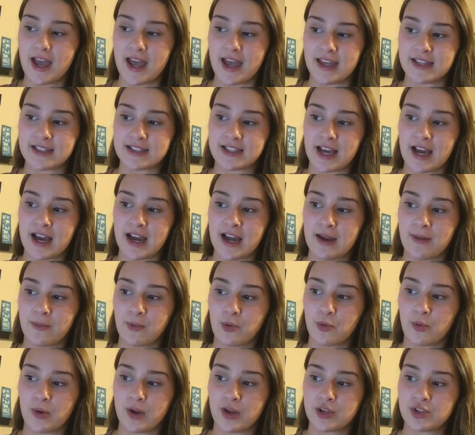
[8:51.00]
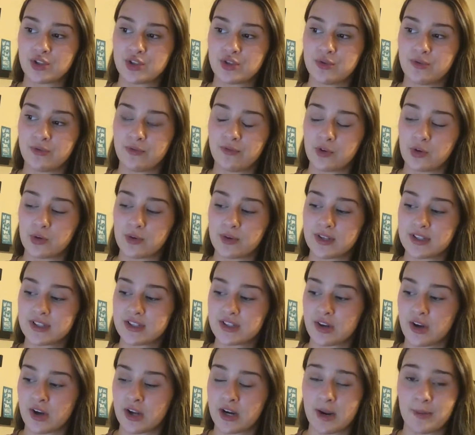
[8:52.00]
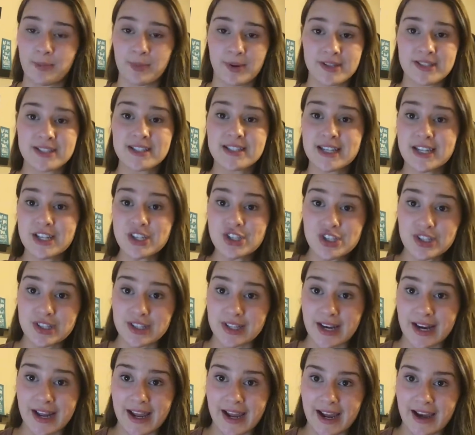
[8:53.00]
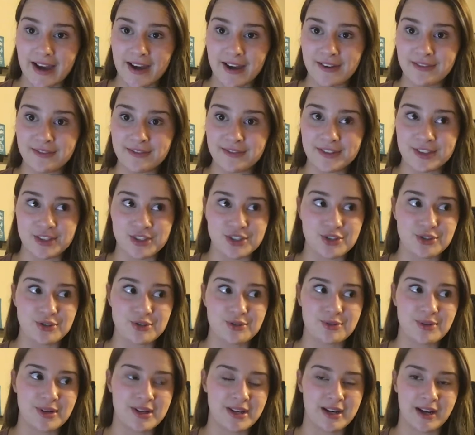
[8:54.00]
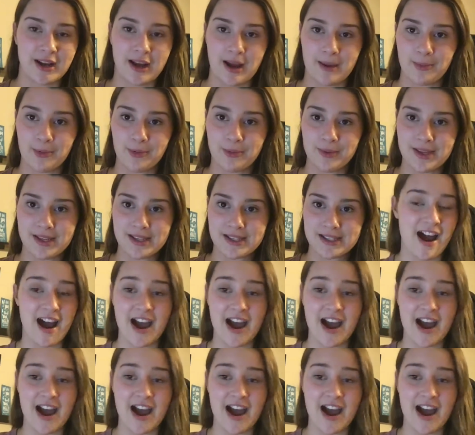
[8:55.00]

And I'm going to focus on a presentation that I have due in a couple weeks.